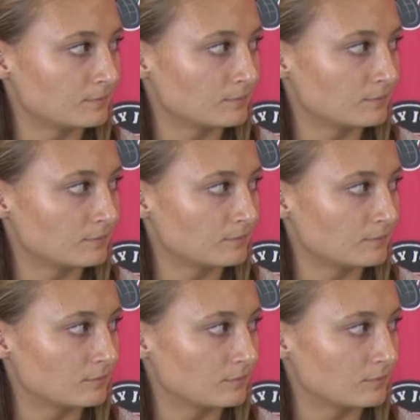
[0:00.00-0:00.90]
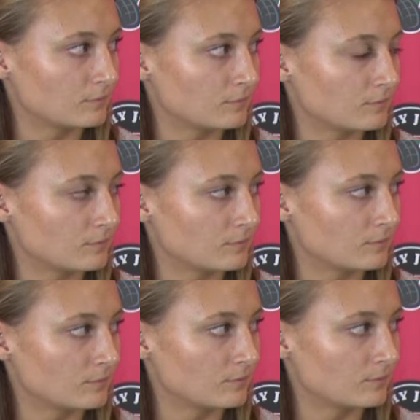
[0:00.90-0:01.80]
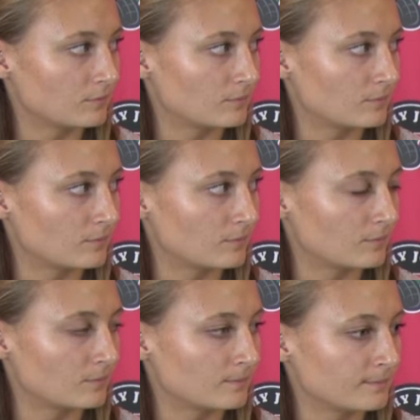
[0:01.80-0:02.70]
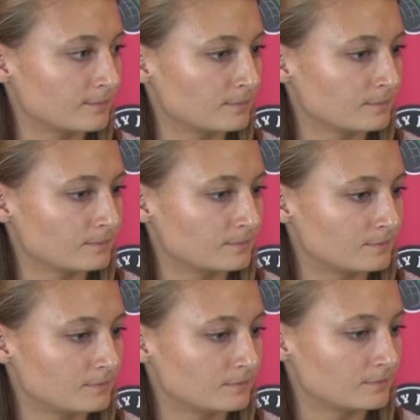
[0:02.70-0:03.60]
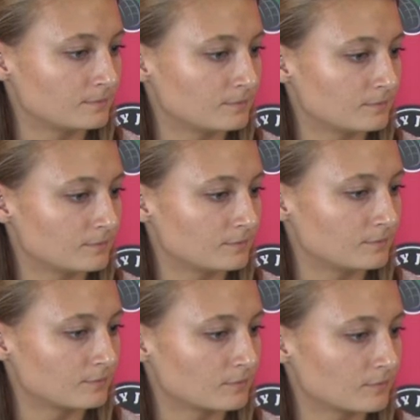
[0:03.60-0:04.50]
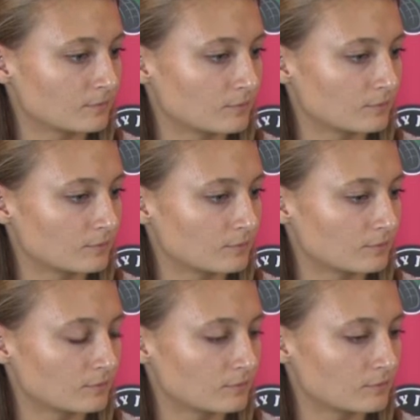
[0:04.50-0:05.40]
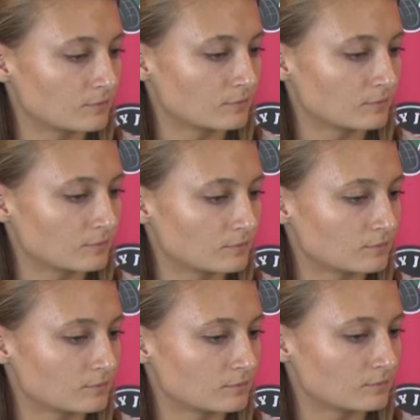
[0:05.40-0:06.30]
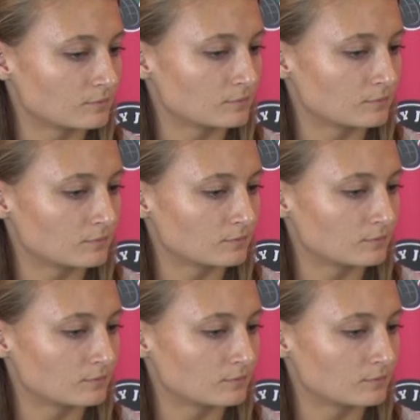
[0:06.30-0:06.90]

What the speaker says: (not speaking)